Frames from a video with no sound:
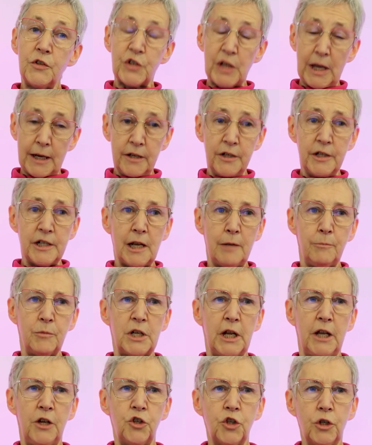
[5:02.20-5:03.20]
second
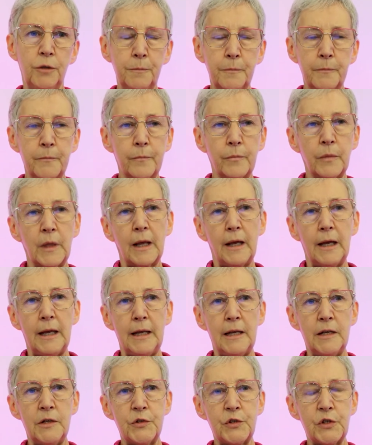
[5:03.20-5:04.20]
temptation
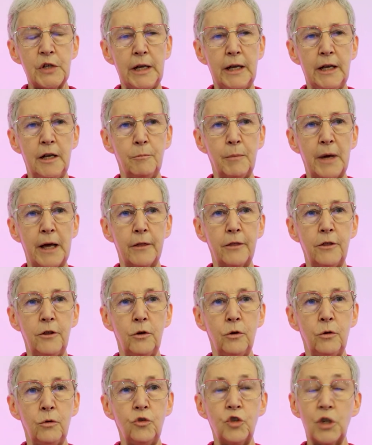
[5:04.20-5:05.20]
is in
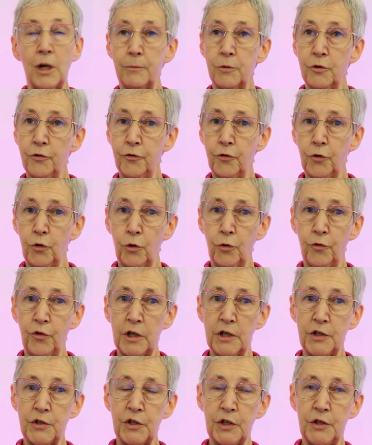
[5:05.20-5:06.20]
Matthew chapter 4,
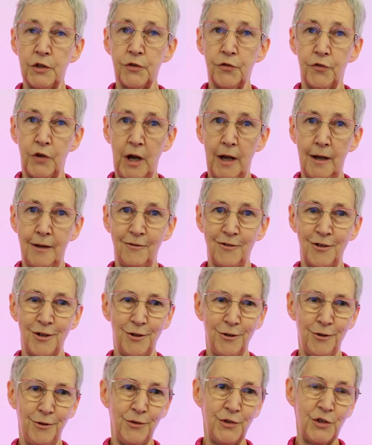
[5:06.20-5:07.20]
verses 5
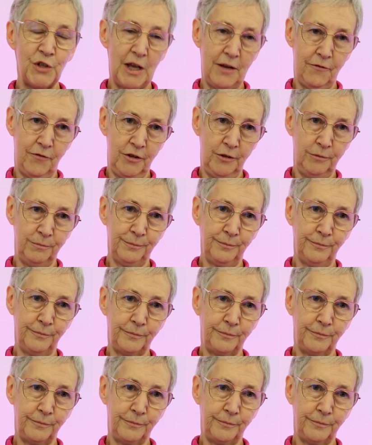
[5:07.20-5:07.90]
to 7.